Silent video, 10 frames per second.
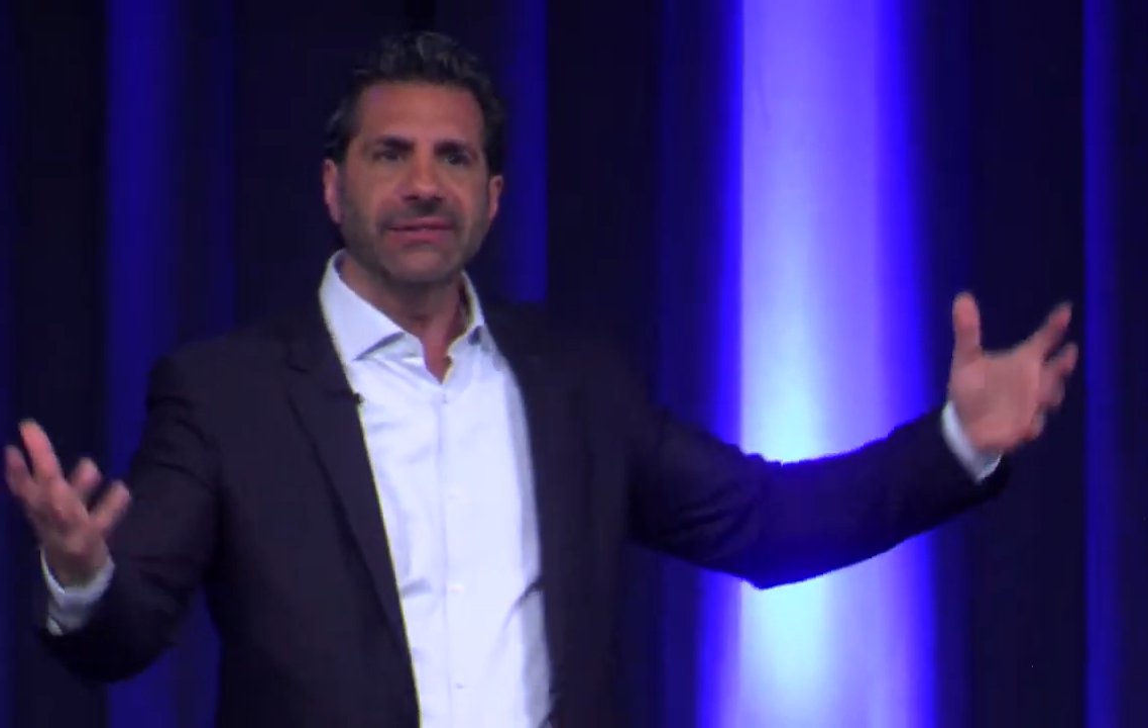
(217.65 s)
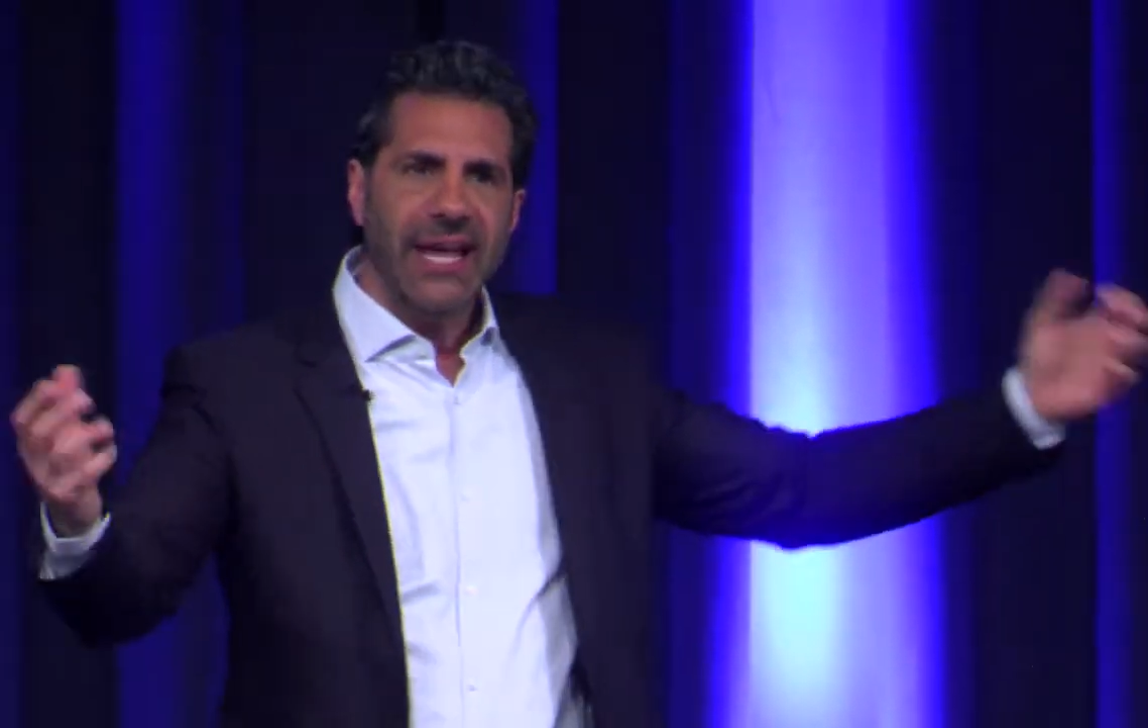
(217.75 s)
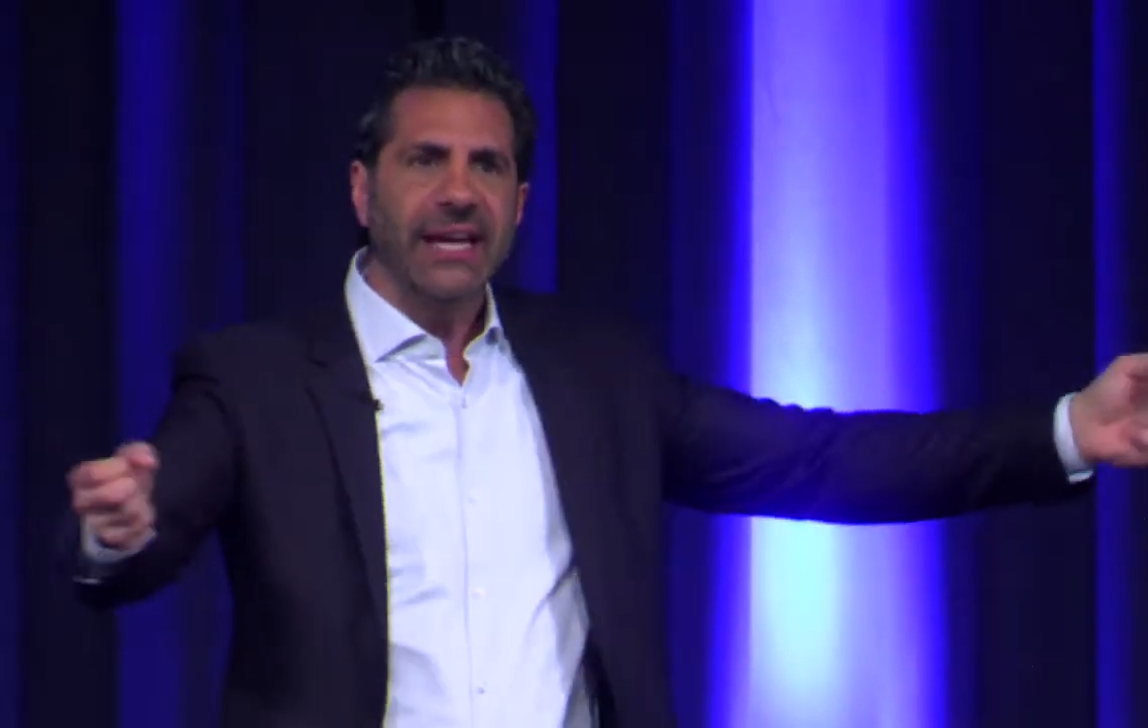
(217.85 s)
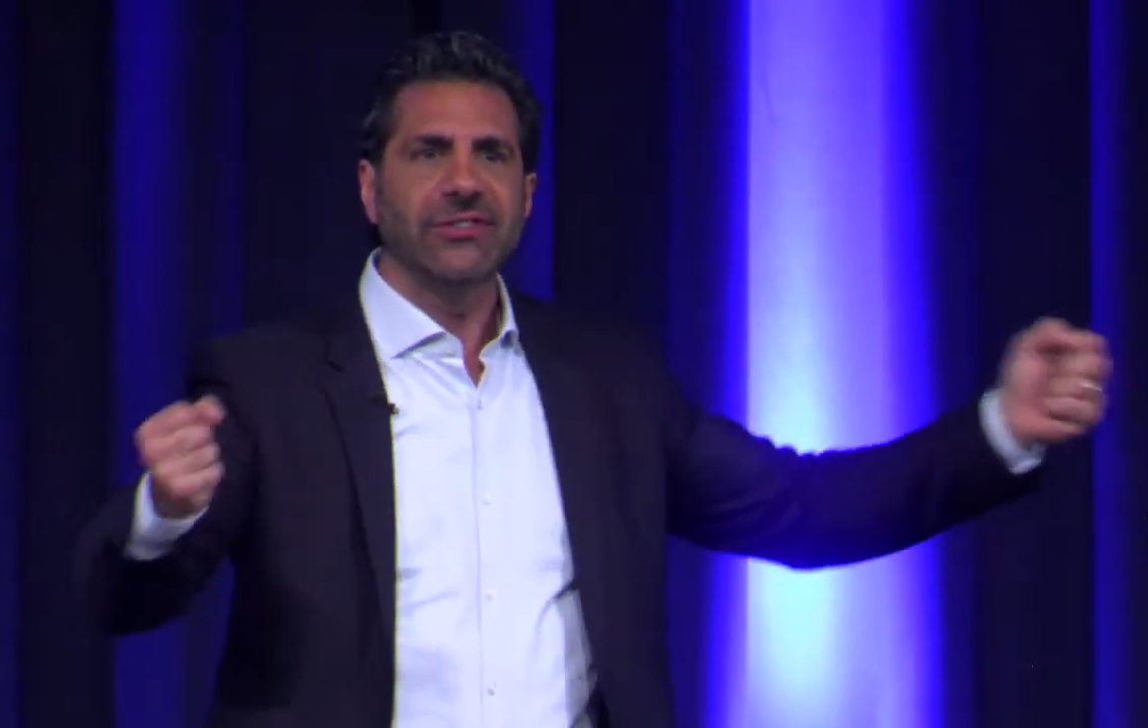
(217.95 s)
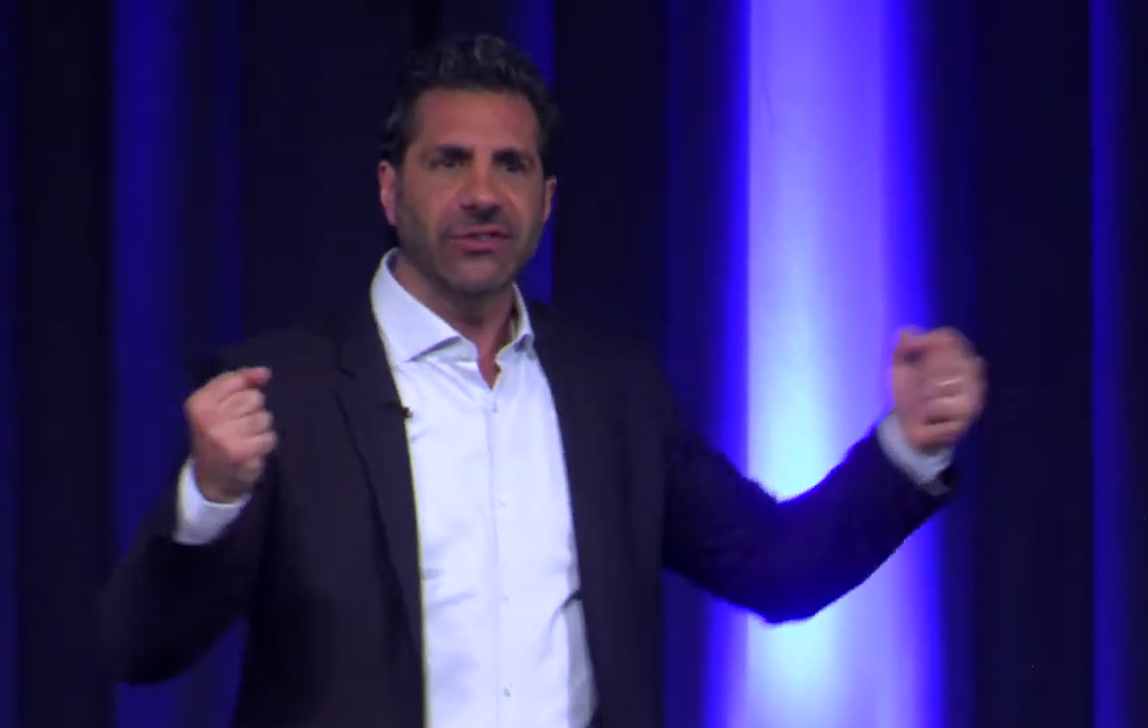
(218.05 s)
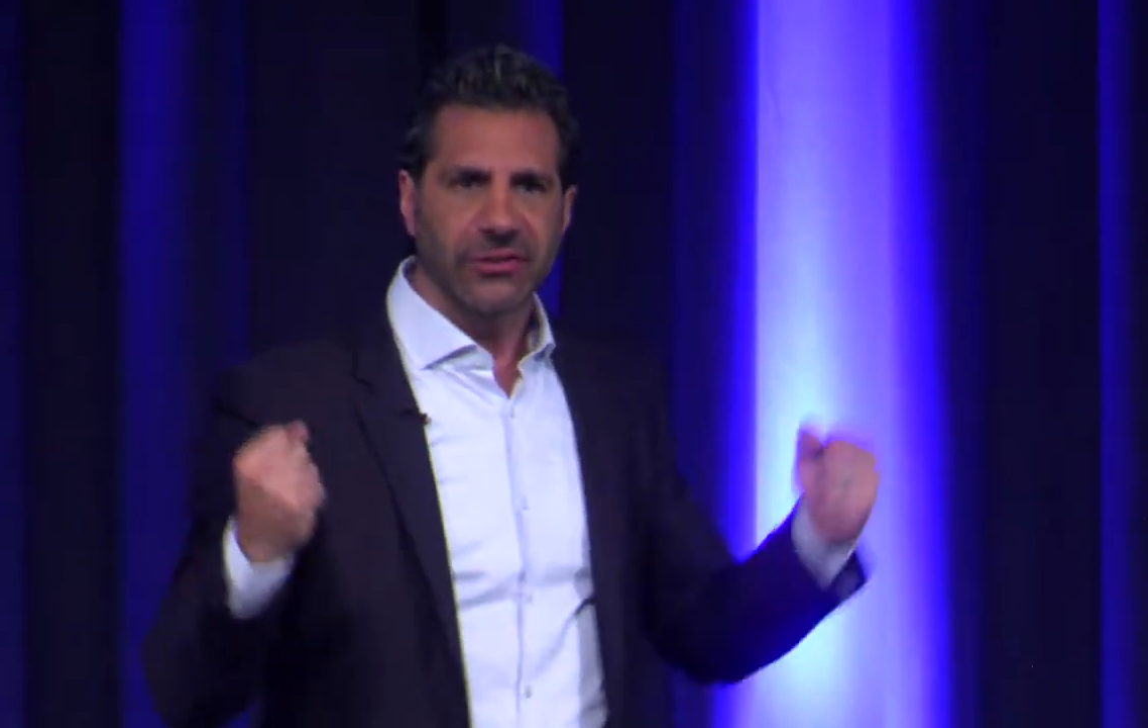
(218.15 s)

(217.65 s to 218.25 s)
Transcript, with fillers: takes